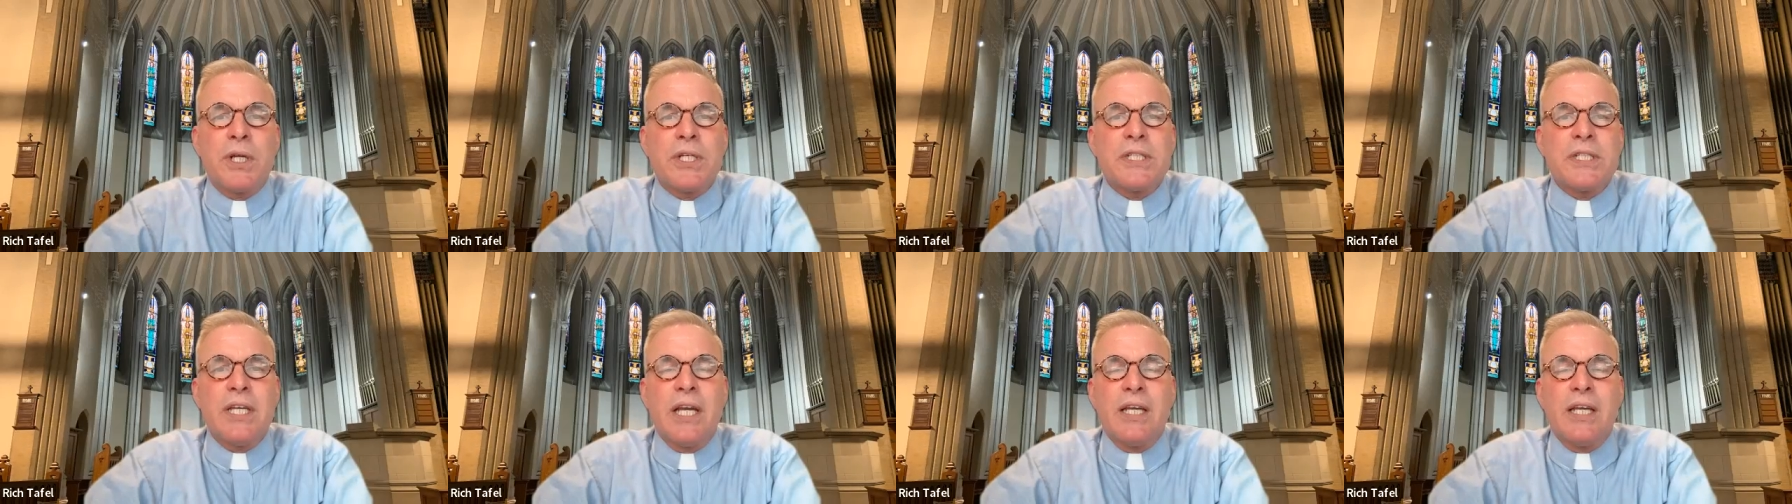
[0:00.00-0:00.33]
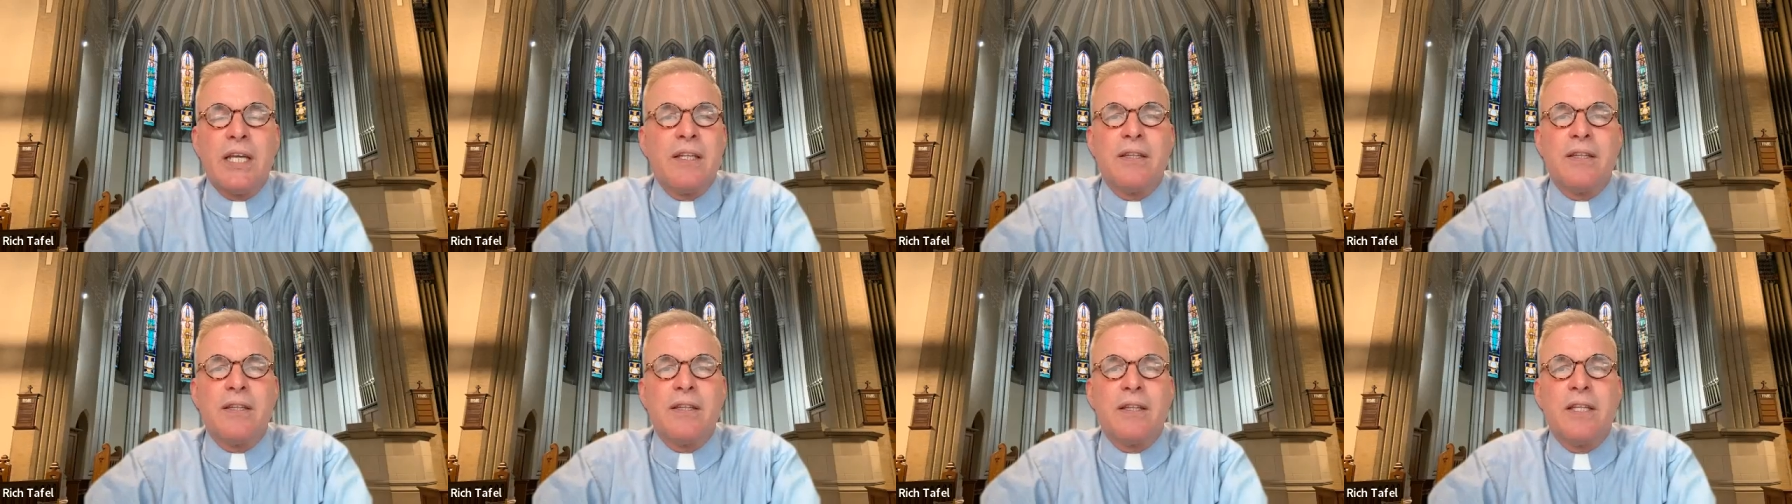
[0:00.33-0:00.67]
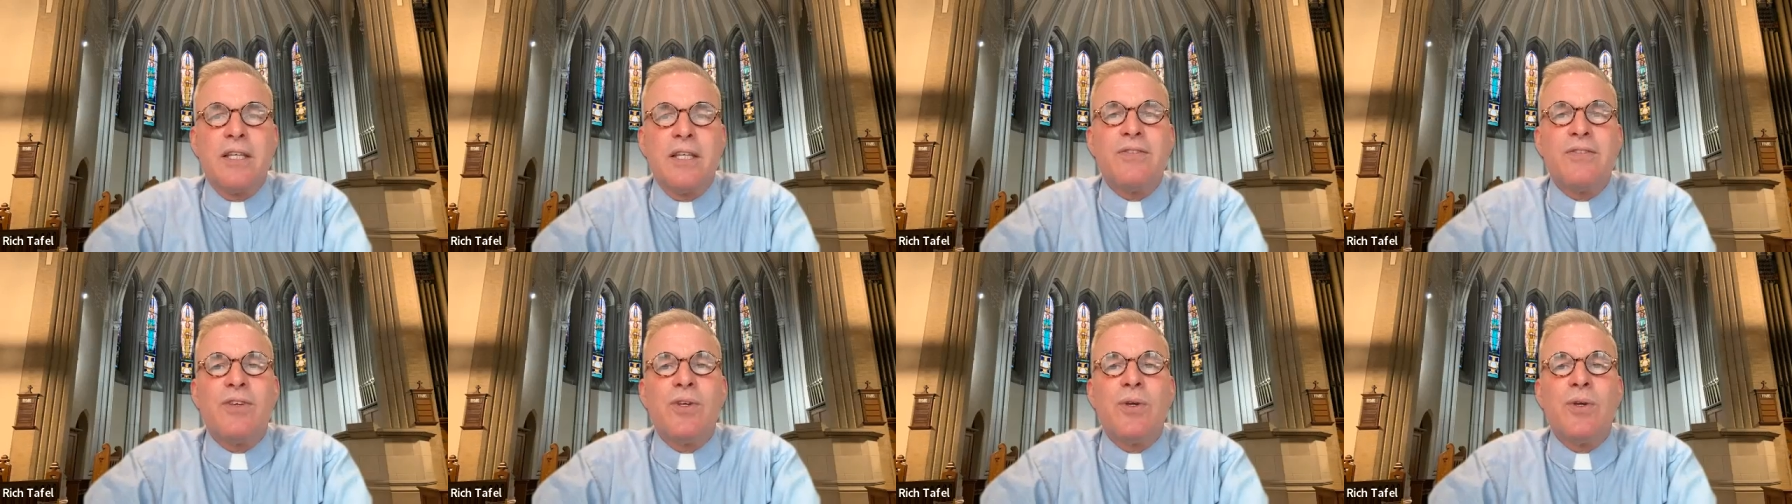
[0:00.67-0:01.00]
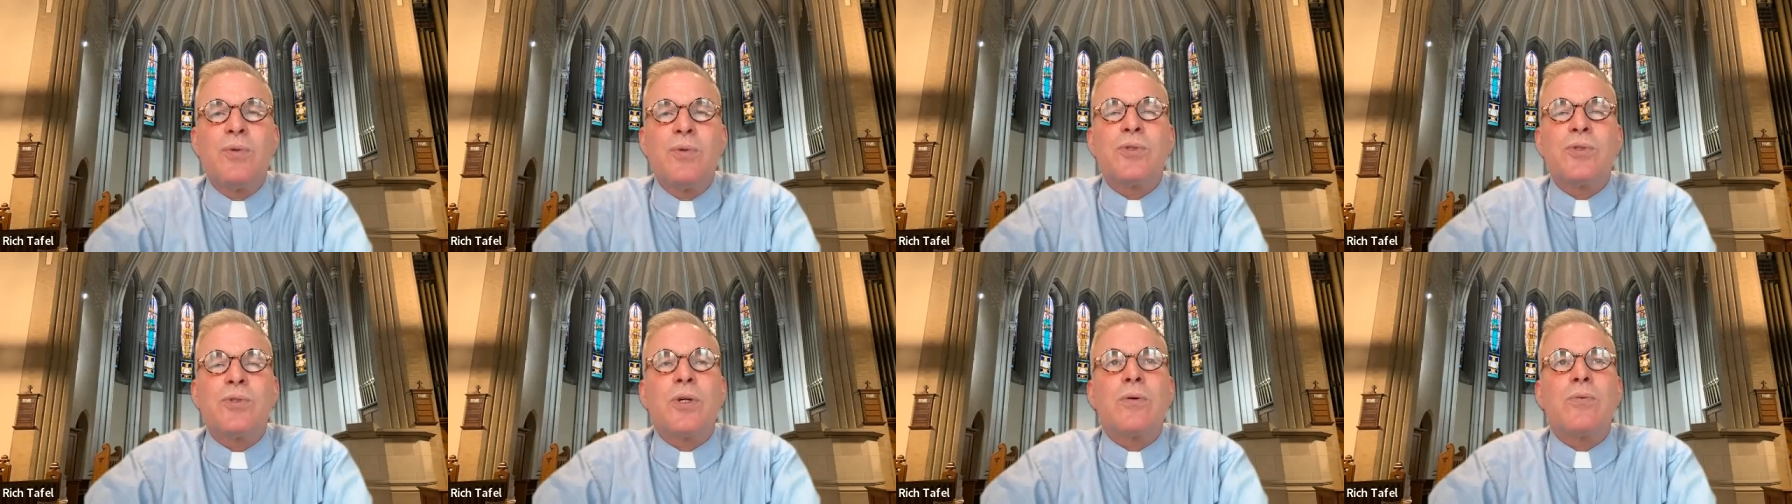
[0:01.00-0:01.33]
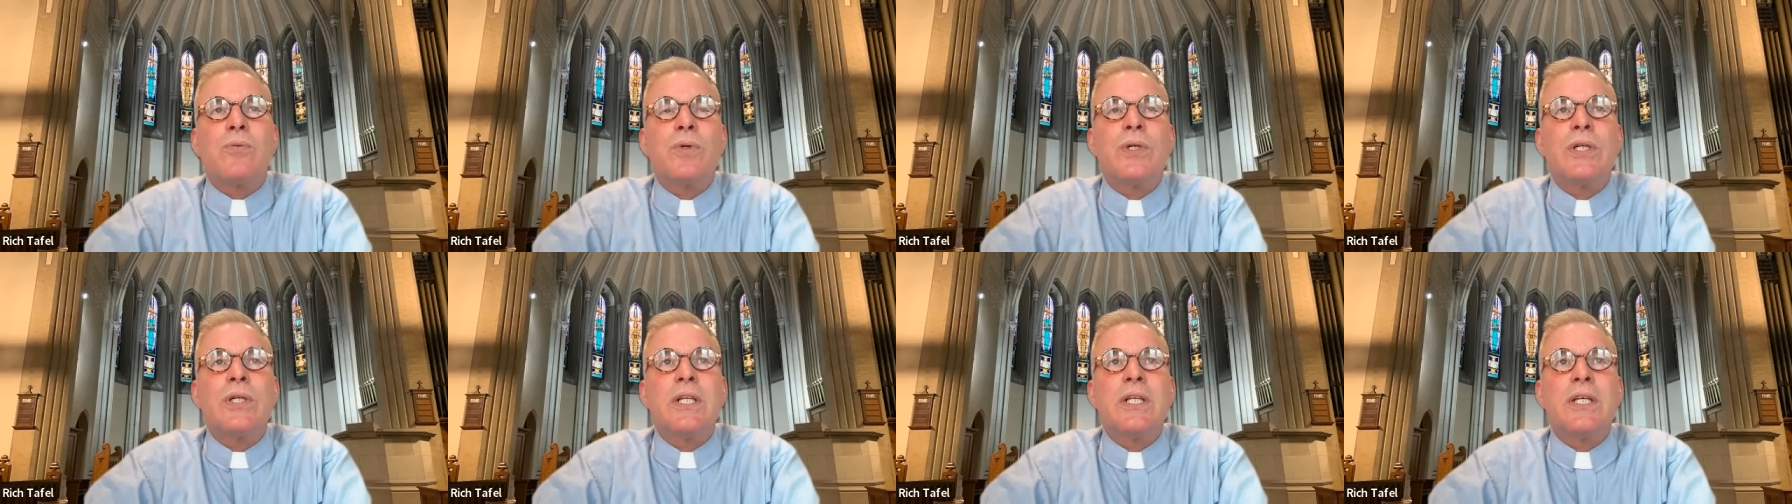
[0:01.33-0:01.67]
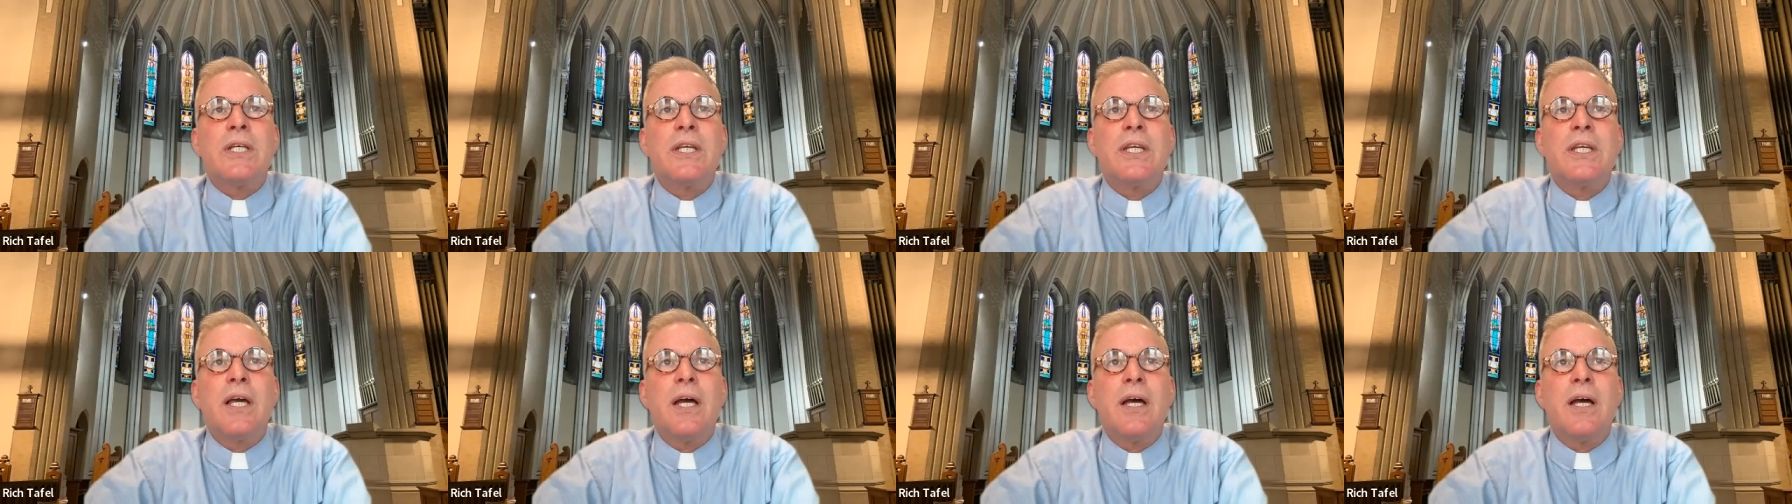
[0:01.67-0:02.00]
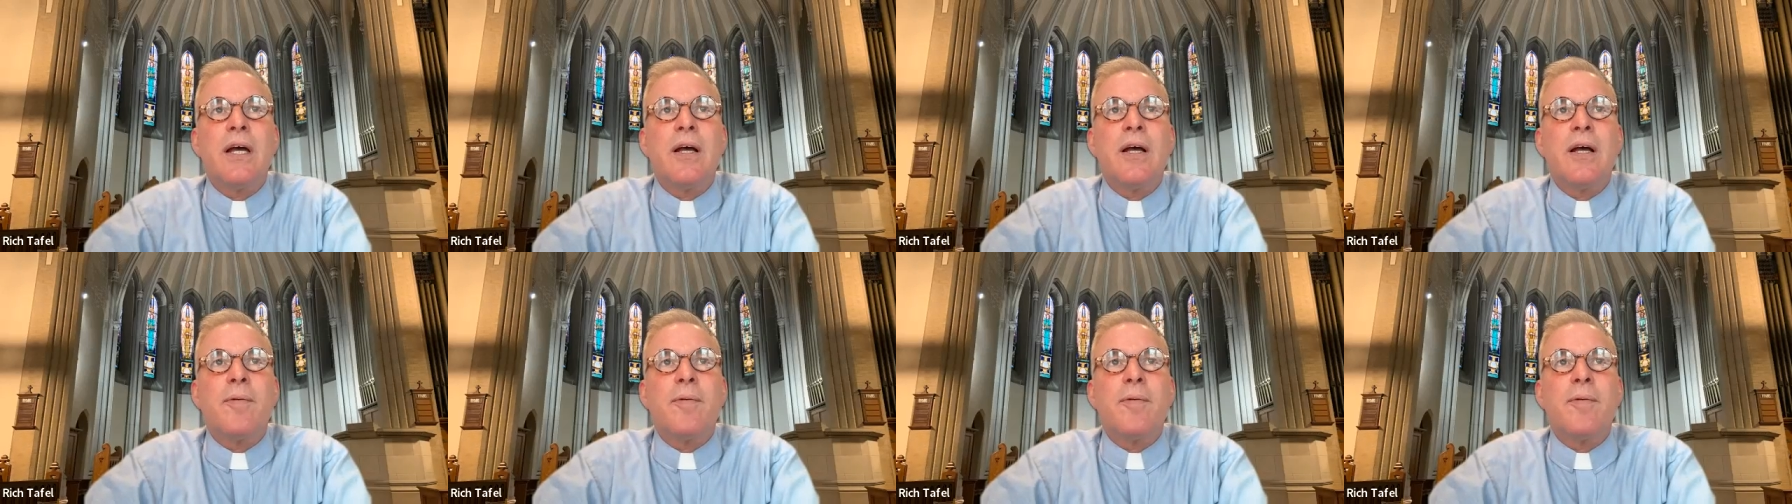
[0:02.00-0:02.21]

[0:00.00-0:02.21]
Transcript: is saying that these views are really